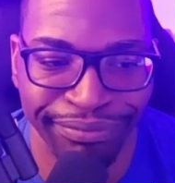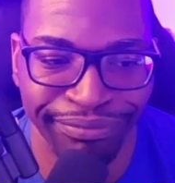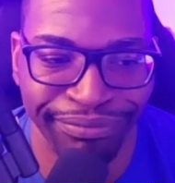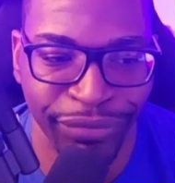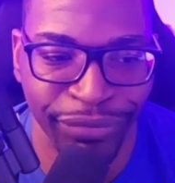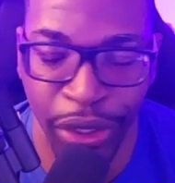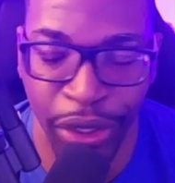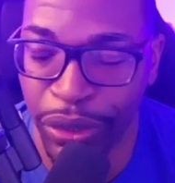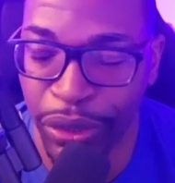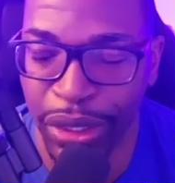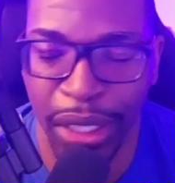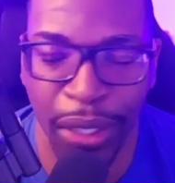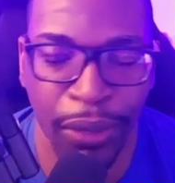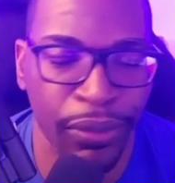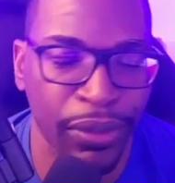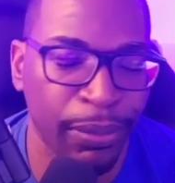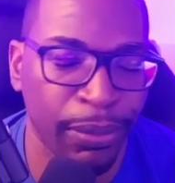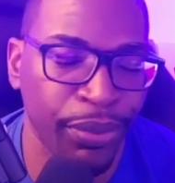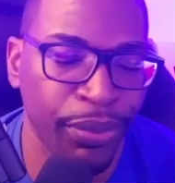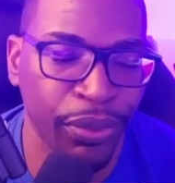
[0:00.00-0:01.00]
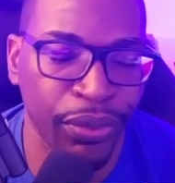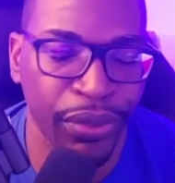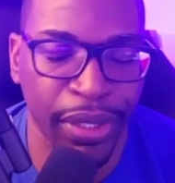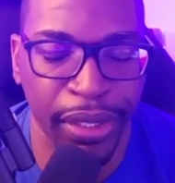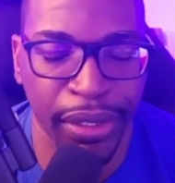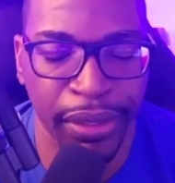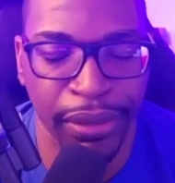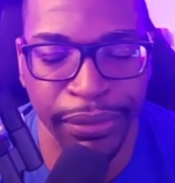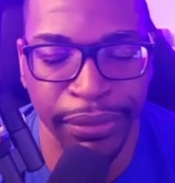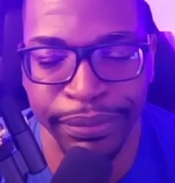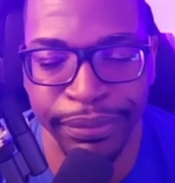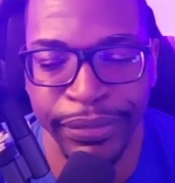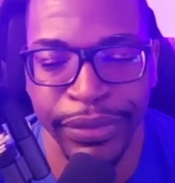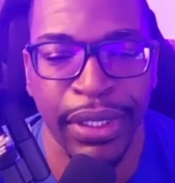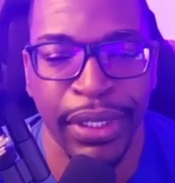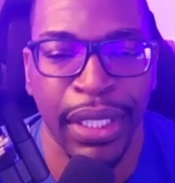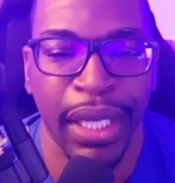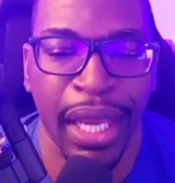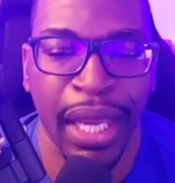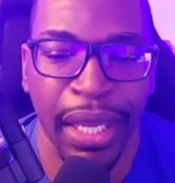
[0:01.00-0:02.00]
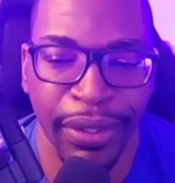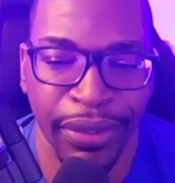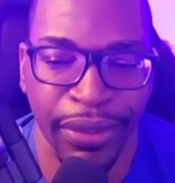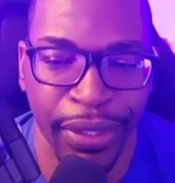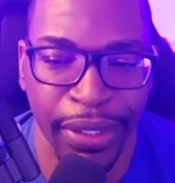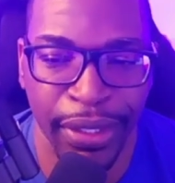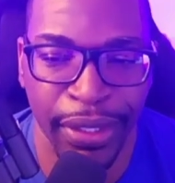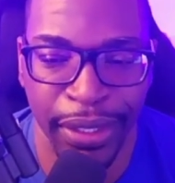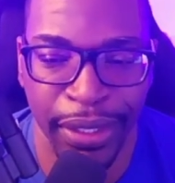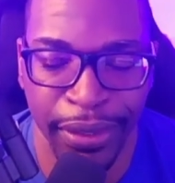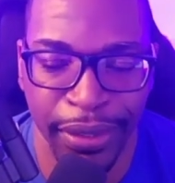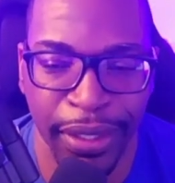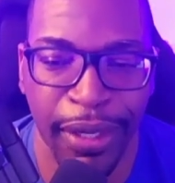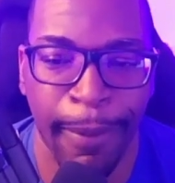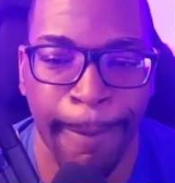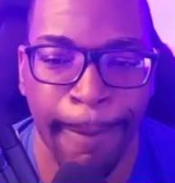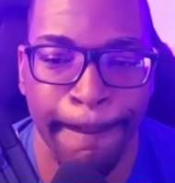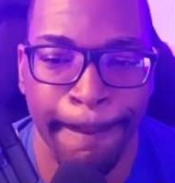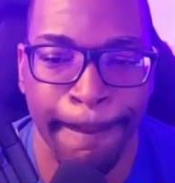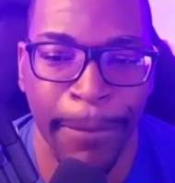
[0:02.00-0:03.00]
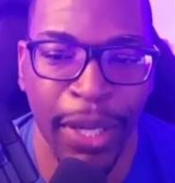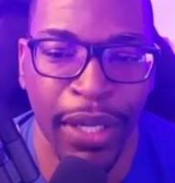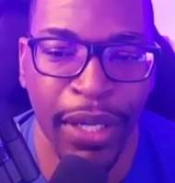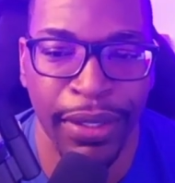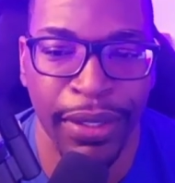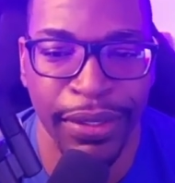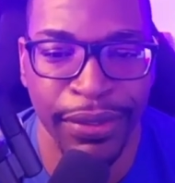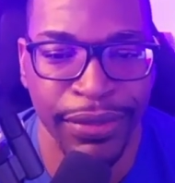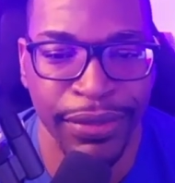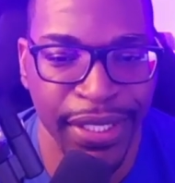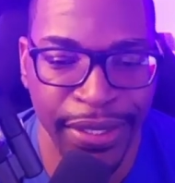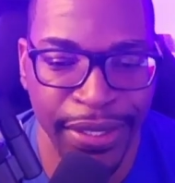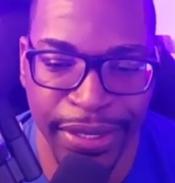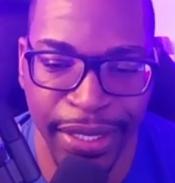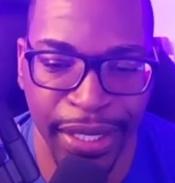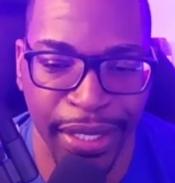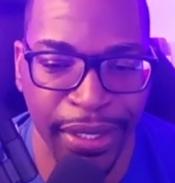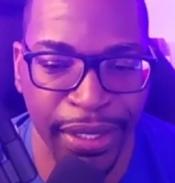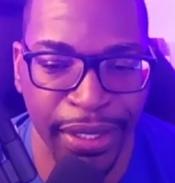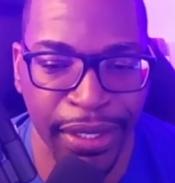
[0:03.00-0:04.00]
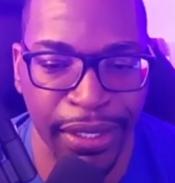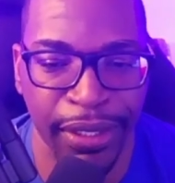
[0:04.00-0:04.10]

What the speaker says: cloud computing, anything like that, CCNA,